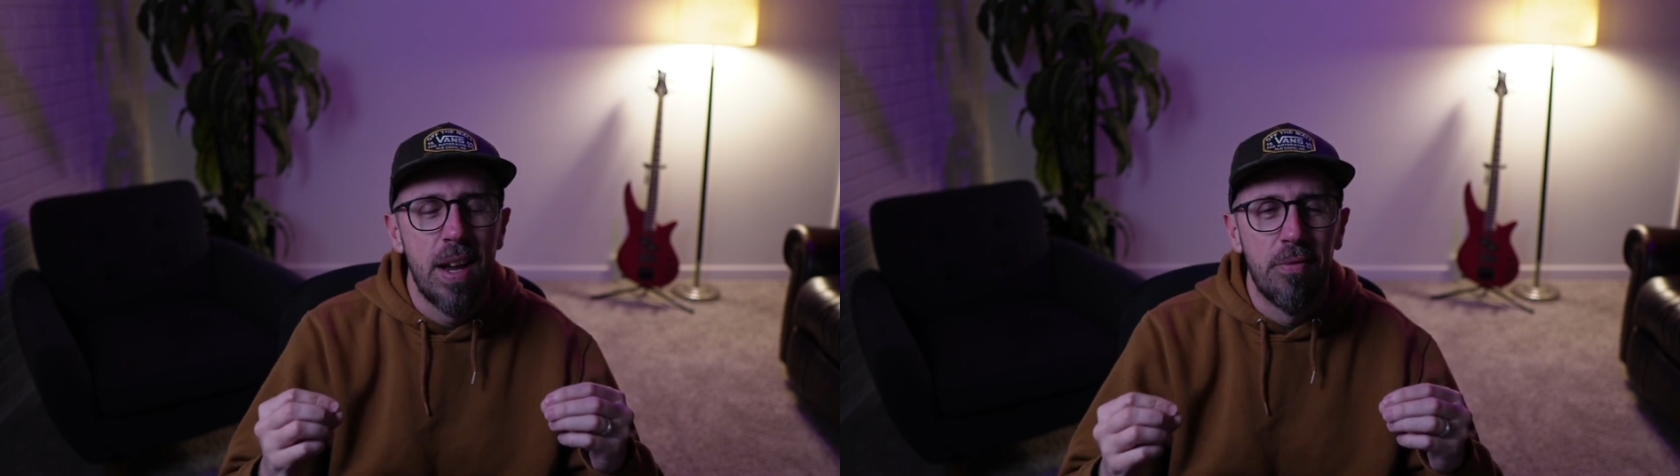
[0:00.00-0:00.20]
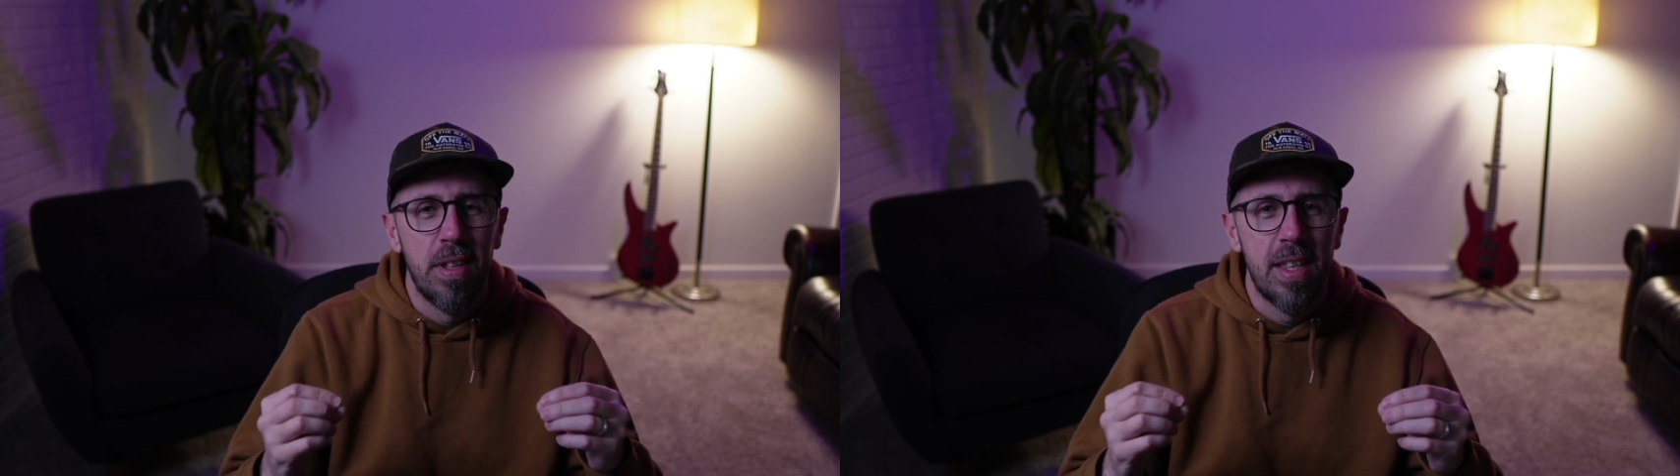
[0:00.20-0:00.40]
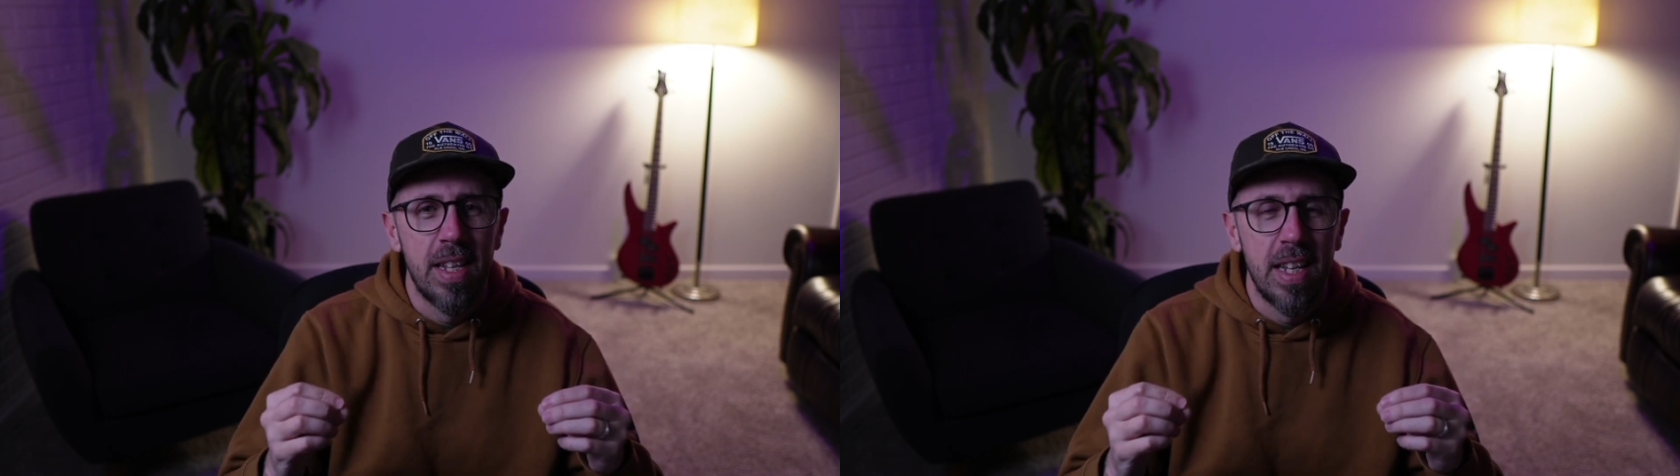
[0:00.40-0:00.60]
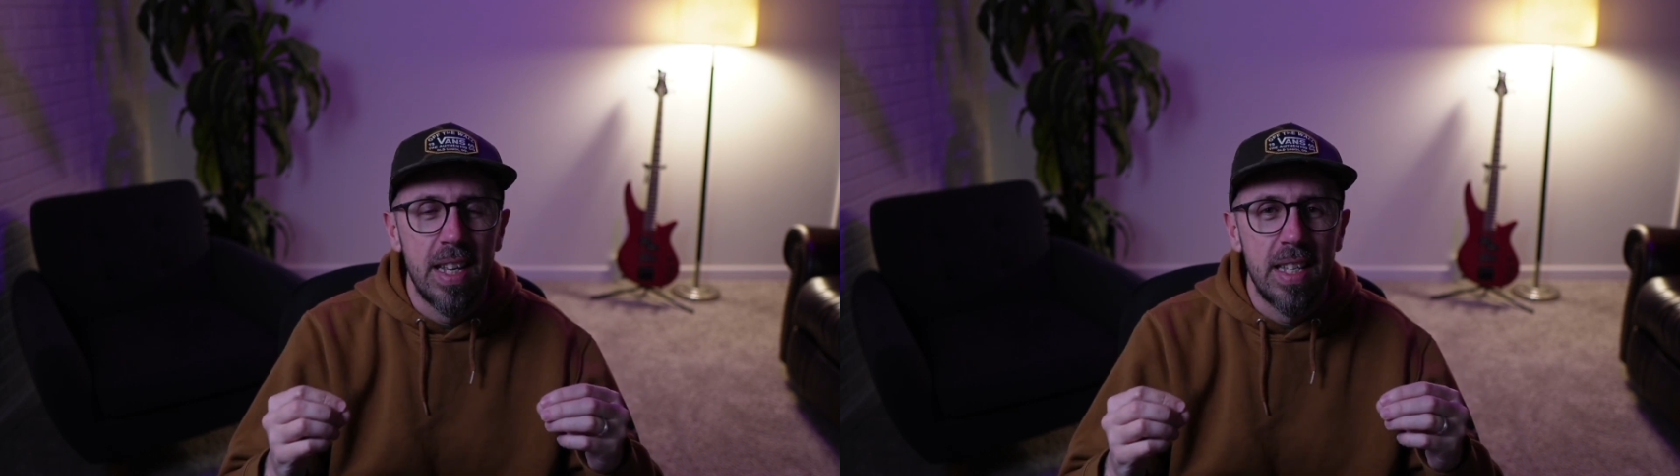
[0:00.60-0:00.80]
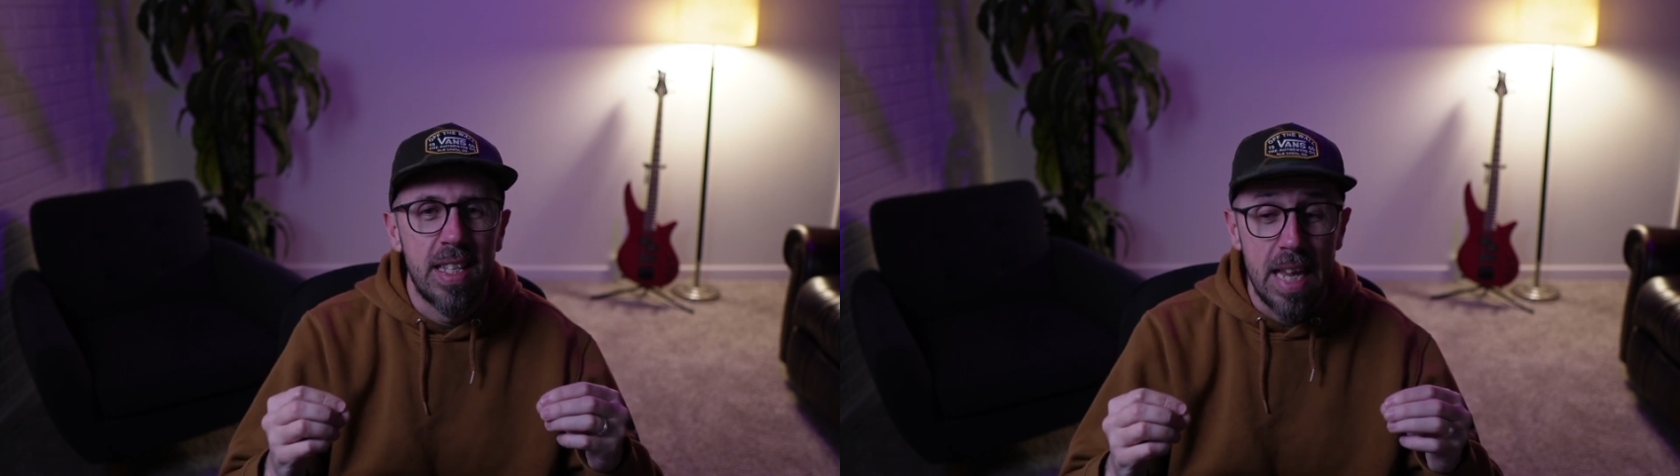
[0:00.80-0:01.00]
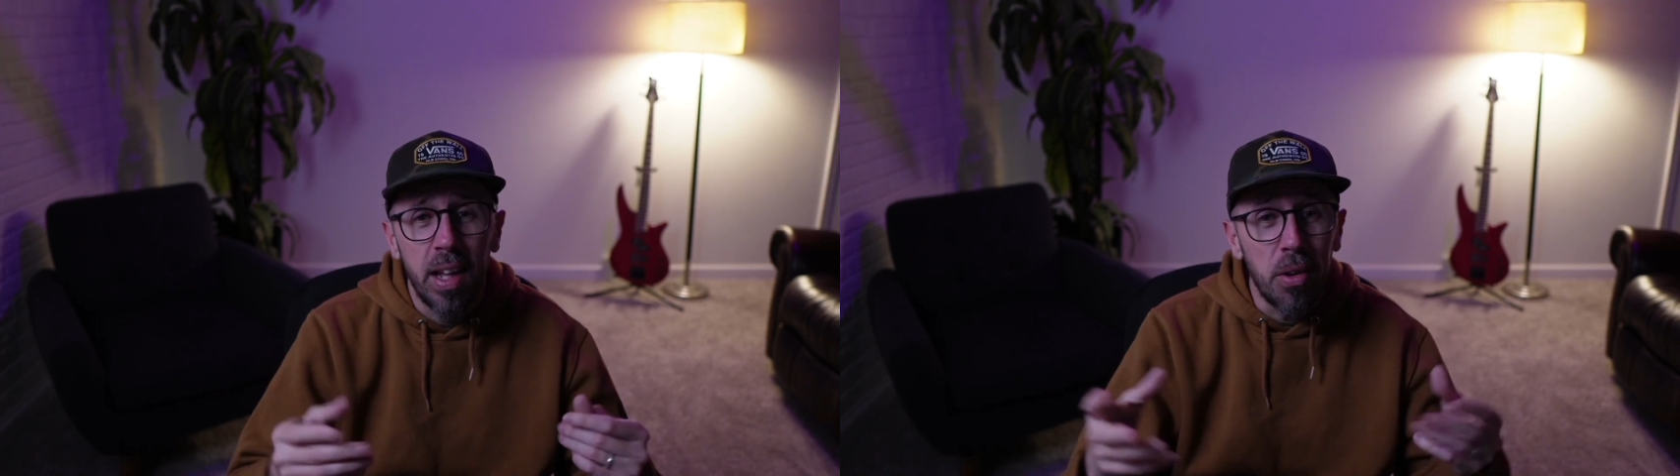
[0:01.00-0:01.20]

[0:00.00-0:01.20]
everything is,